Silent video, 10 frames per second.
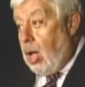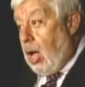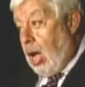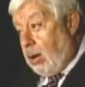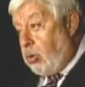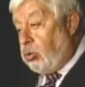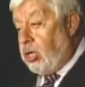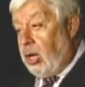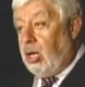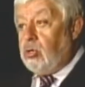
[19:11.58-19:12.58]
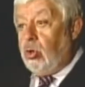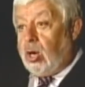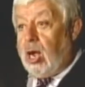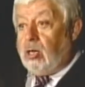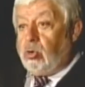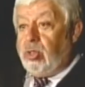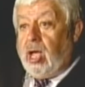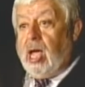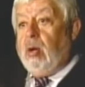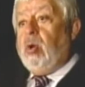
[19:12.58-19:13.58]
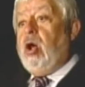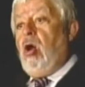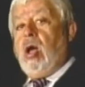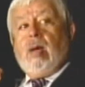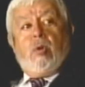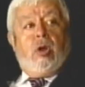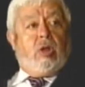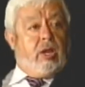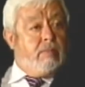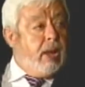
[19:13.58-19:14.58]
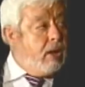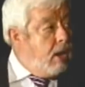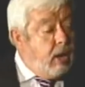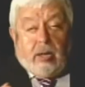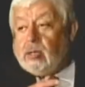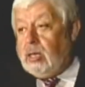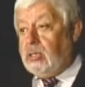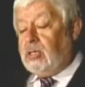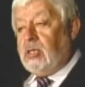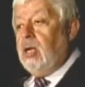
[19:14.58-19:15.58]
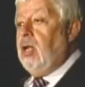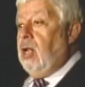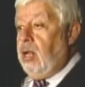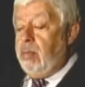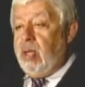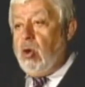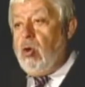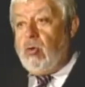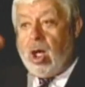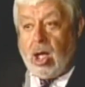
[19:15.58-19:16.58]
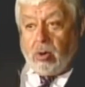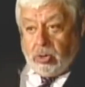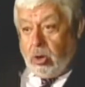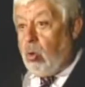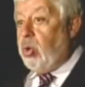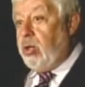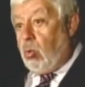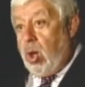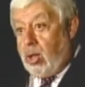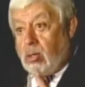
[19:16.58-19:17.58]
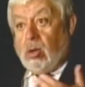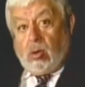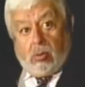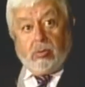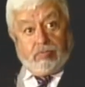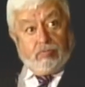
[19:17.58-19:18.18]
Have you taken your car to the highway? Oh, I'm going to clean my car and let's let me go around, you know, with the wind, no?